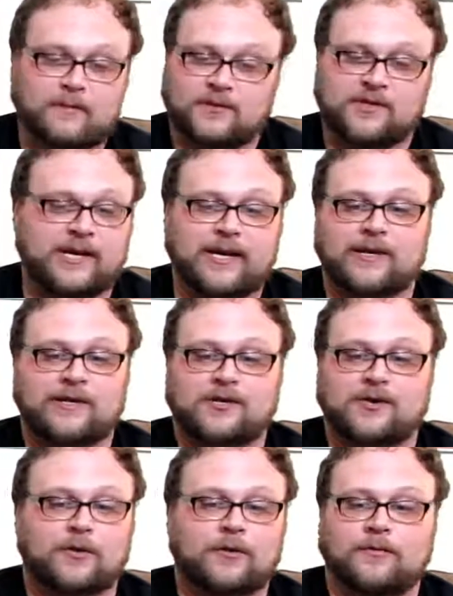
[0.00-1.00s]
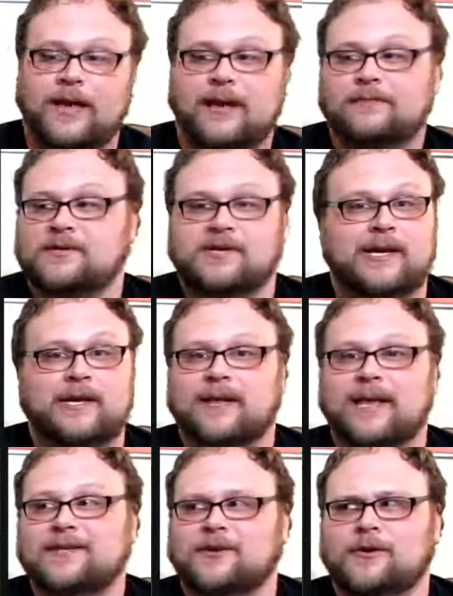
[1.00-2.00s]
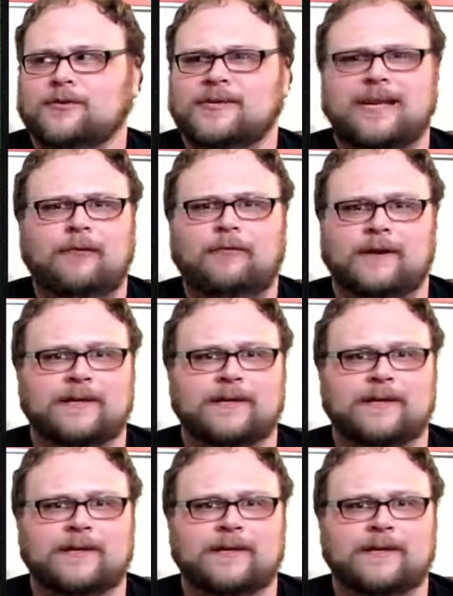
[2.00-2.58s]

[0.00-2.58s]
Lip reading: she can ensure that she lets herself